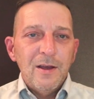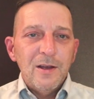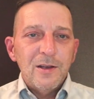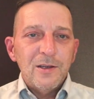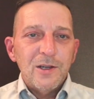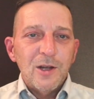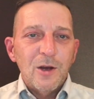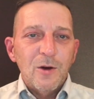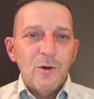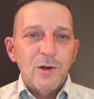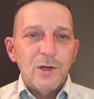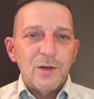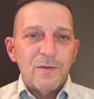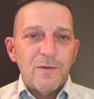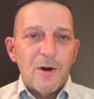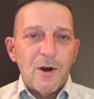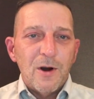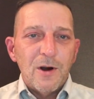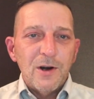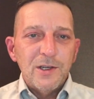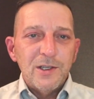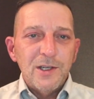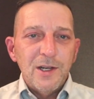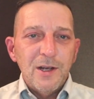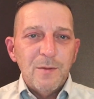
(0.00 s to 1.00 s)
So as
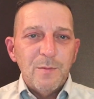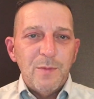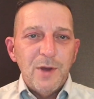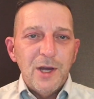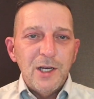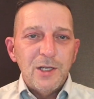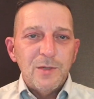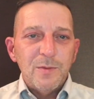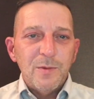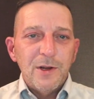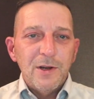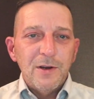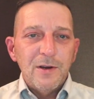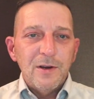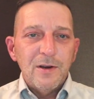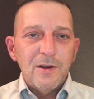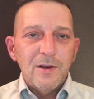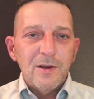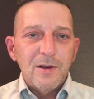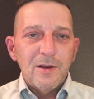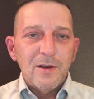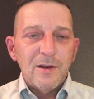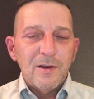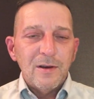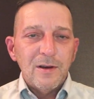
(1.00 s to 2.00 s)
far as the impeachment,
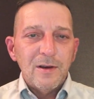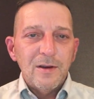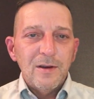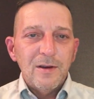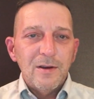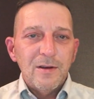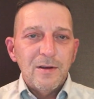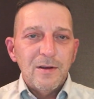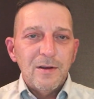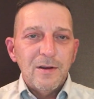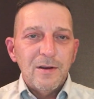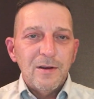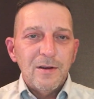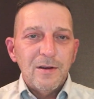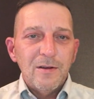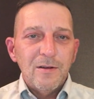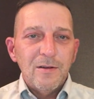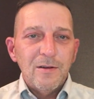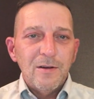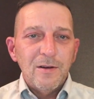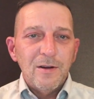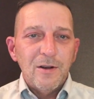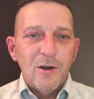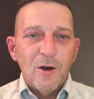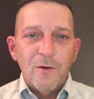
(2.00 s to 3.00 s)

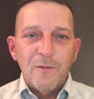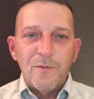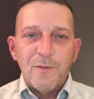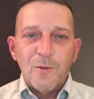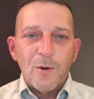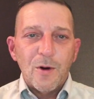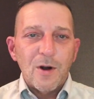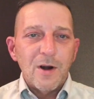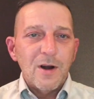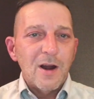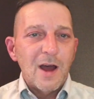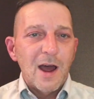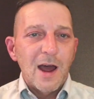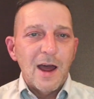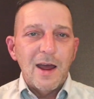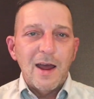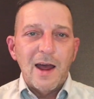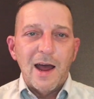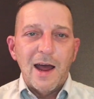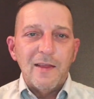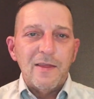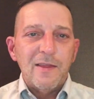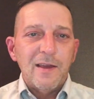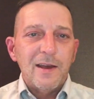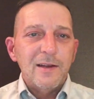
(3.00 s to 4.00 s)
go for it.
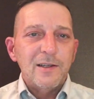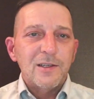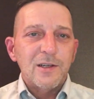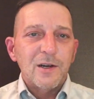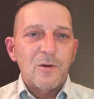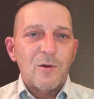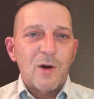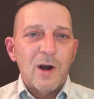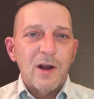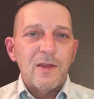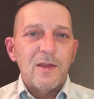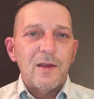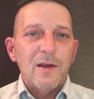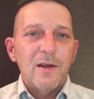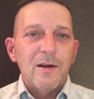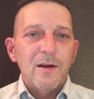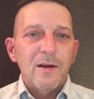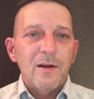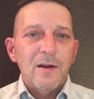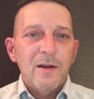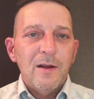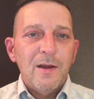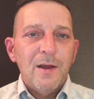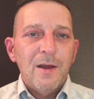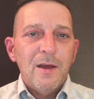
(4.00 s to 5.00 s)
I think it's a great thing.
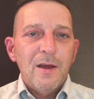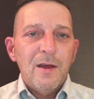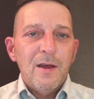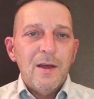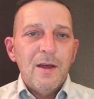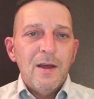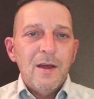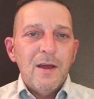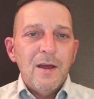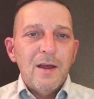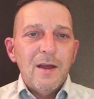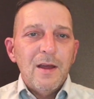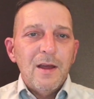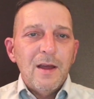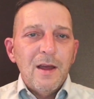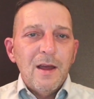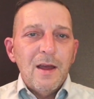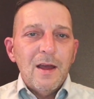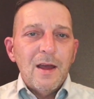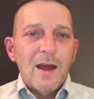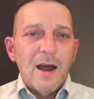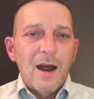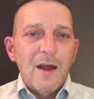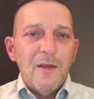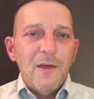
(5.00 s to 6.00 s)

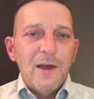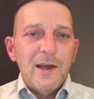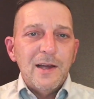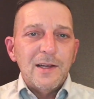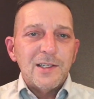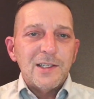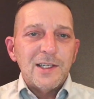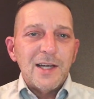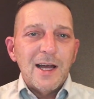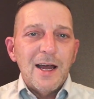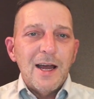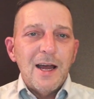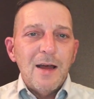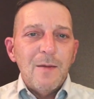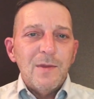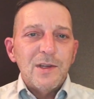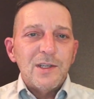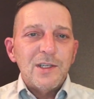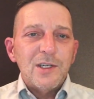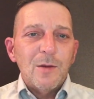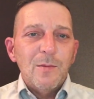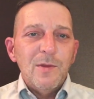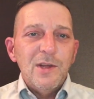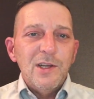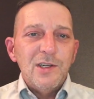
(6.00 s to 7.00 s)
I think it's time that
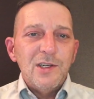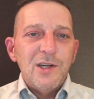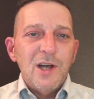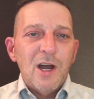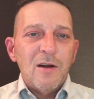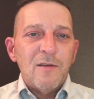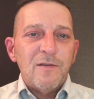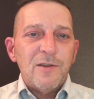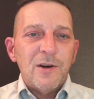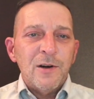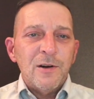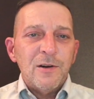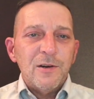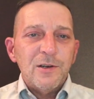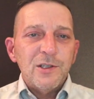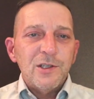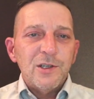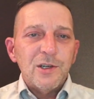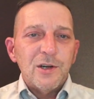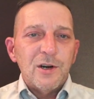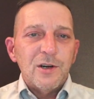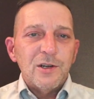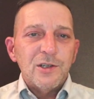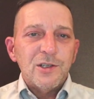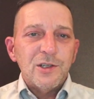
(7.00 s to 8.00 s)
some of these governors
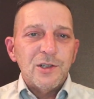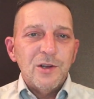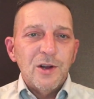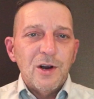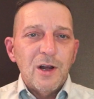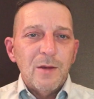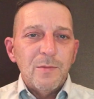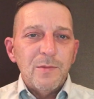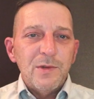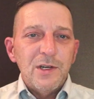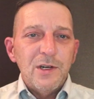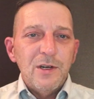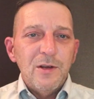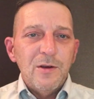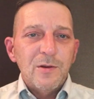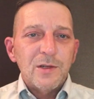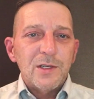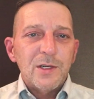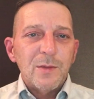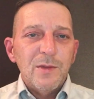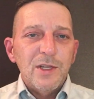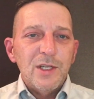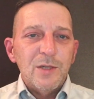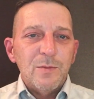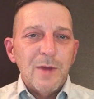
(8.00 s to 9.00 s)
are stood up to and
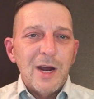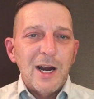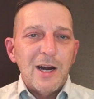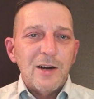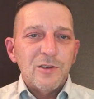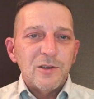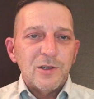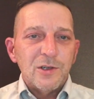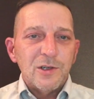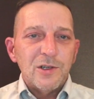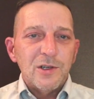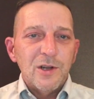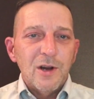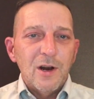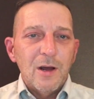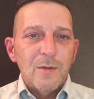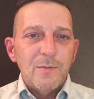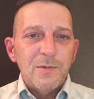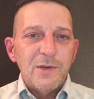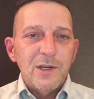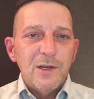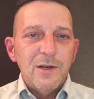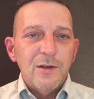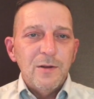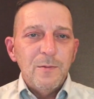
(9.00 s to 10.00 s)
some of these mayors are stood up
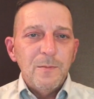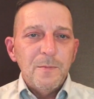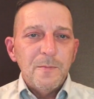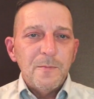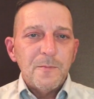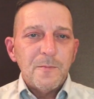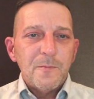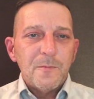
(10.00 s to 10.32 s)
to,